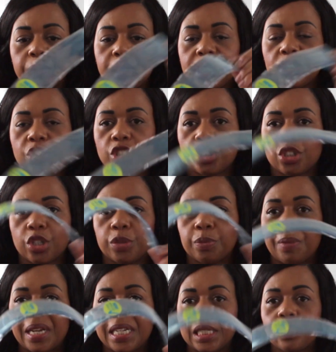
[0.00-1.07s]
These are just those
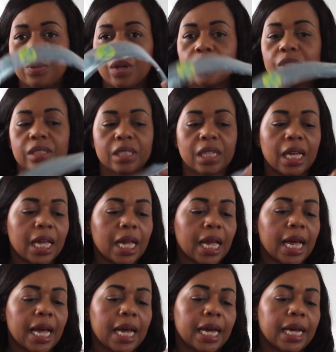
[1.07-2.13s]
bendy ones,
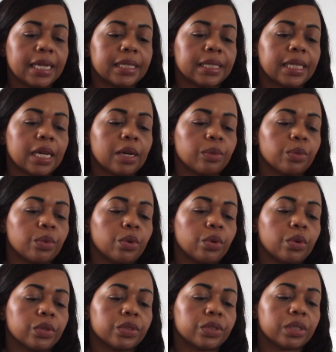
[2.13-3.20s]
and that
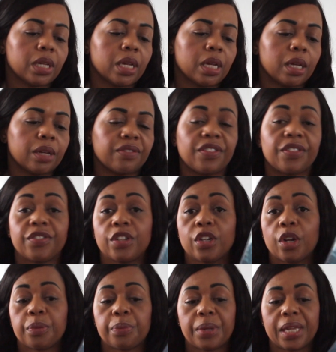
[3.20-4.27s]
was
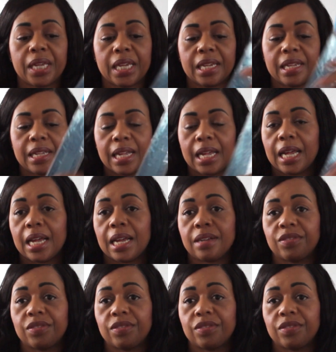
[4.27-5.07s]
59p.